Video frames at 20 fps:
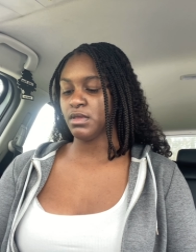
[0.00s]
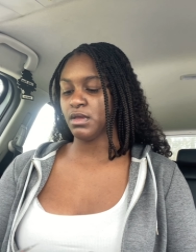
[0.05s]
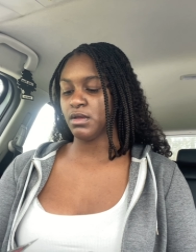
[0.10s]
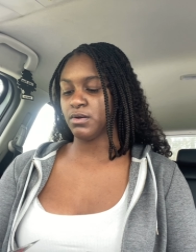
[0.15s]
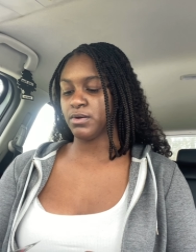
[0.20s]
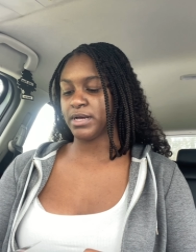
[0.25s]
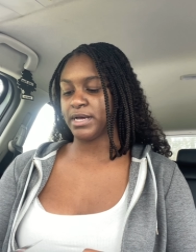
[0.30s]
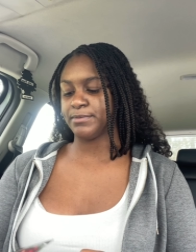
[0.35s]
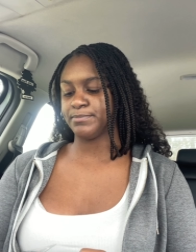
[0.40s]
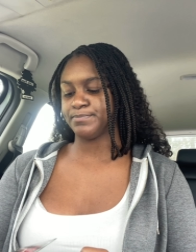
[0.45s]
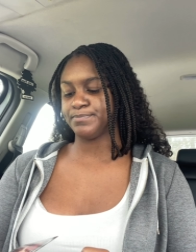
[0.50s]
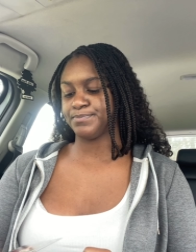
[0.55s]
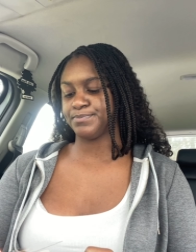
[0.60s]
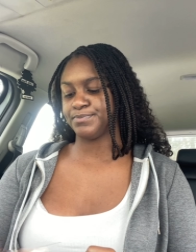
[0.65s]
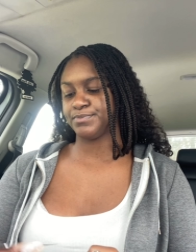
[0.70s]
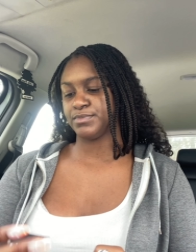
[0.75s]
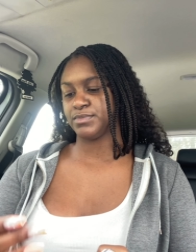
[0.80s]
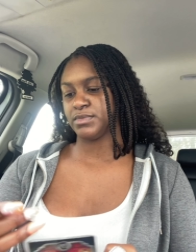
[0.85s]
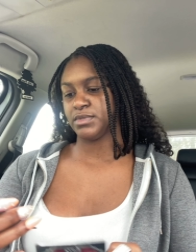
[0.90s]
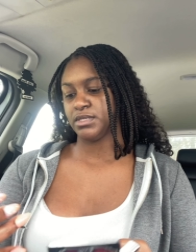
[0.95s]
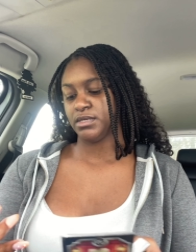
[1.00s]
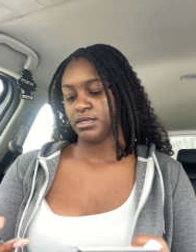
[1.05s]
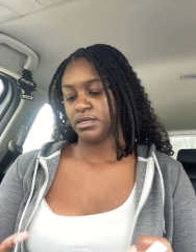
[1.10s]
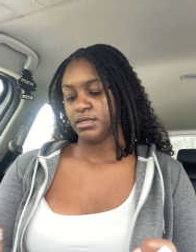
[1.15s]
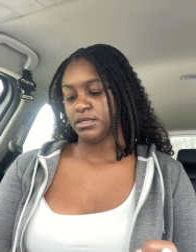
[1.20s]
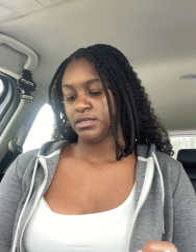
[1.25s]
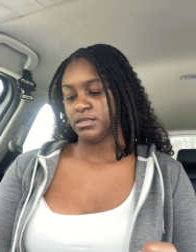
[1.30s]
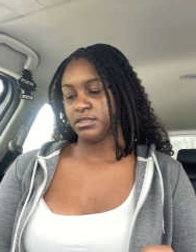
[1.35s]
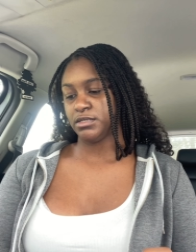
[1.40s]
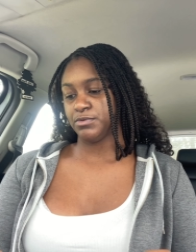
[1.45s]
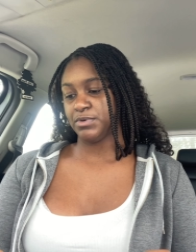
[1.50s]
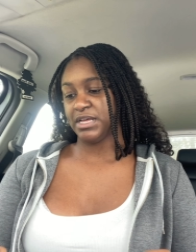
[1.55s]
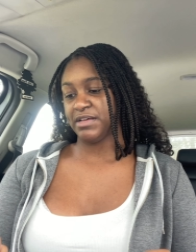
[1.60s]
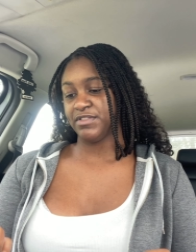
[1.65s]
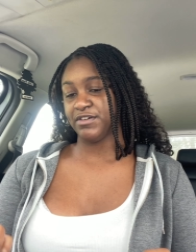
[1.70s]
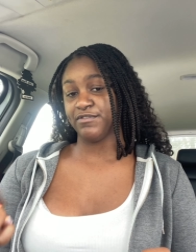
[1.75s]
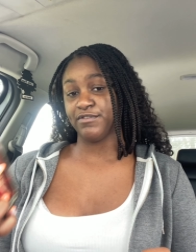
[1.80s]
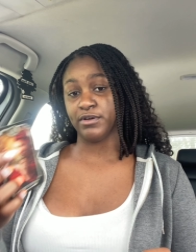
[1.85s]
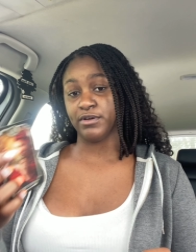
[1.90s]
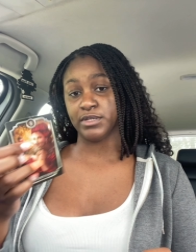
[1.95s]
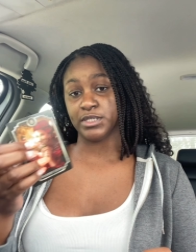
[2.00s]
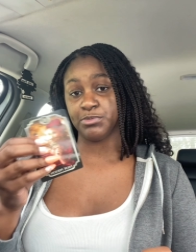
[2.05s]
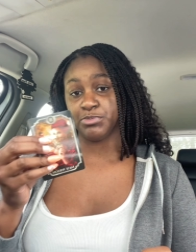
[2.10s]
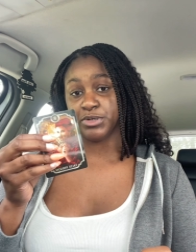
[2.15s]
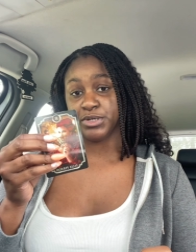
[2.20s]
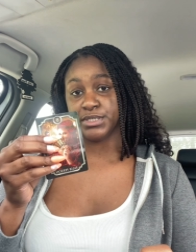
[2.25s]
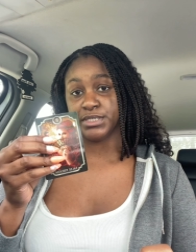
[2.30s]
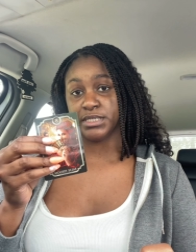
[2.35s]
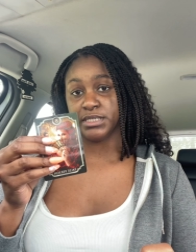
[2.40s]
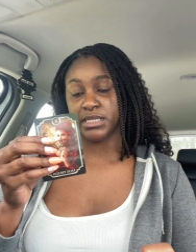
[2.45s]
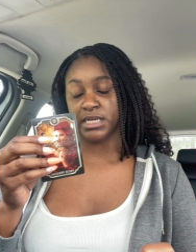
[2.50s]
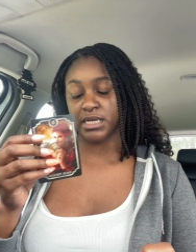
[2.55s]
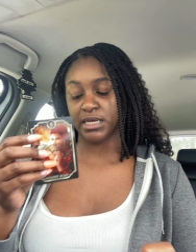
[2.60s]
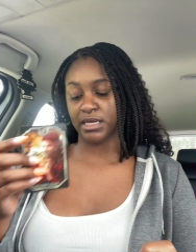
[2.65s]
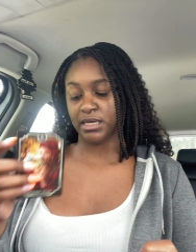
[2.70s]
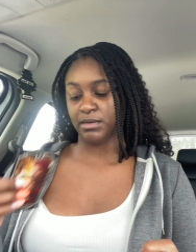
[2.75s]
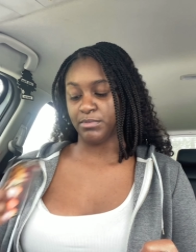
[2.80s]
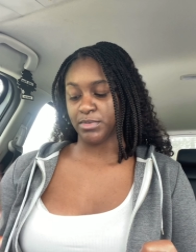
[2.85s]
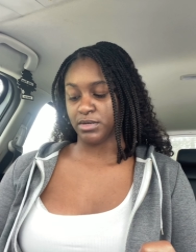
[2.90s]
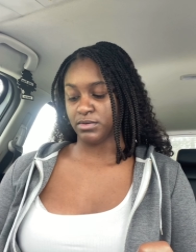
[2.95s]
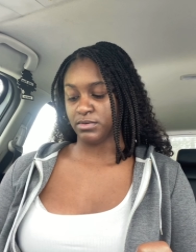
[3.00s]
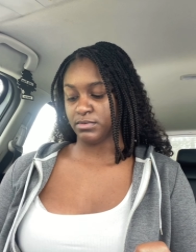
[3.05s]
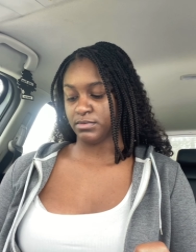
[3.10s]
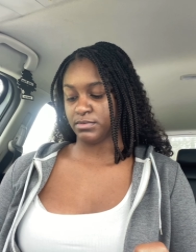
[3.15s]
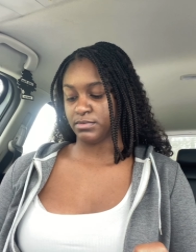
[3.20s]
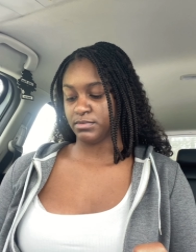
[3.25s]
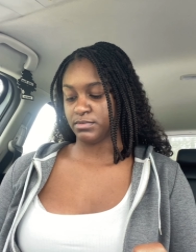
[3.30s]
Okay, so we have the false person that came out.